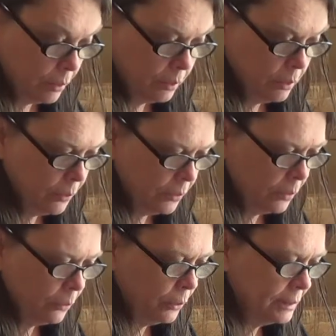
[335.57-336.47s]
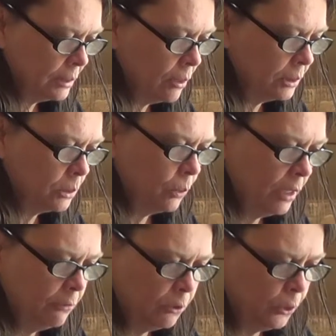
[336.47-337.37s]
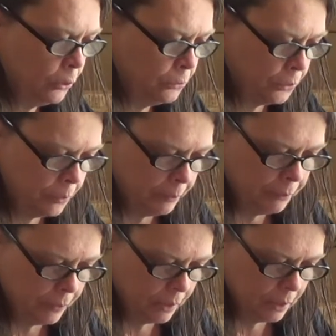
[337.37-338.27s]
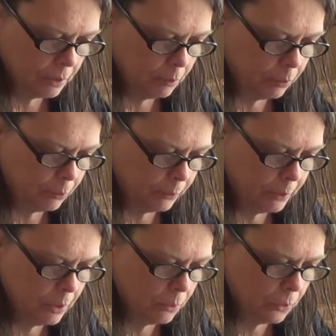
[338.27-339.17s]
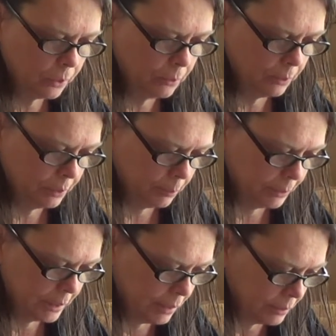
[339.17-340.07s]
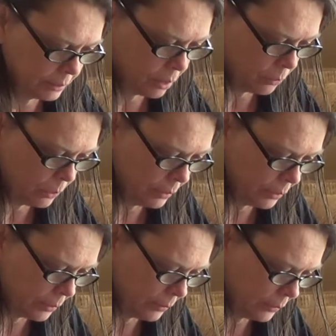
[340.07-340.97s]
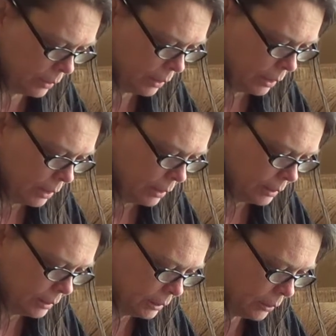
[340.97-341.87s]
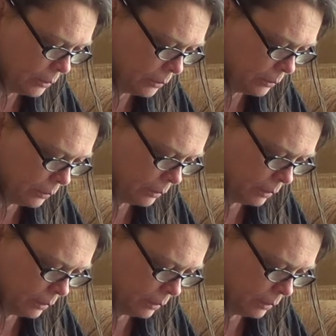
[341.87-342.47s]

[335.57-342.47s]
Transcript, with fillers: you know, the results, what I've learned from, you know, working with the potatoes all winter. So